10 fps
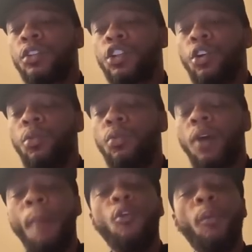
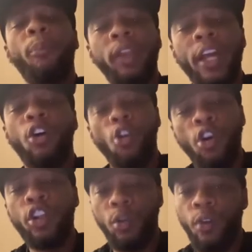So I'm gonna play an
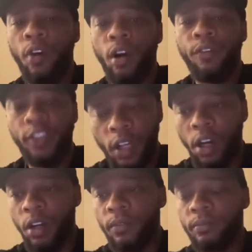audio for
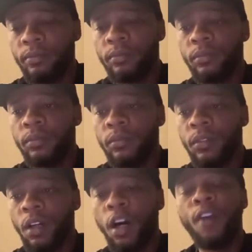y'all
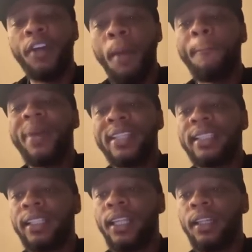of him
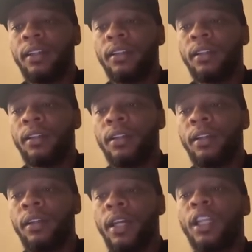basically,
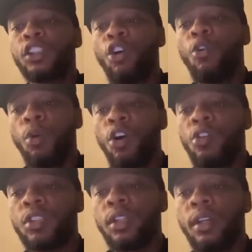in his own
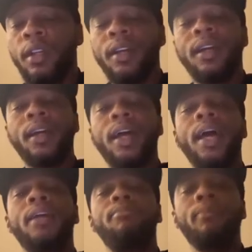words,
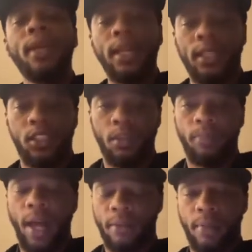admitting to
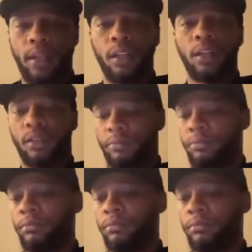blackmailing her.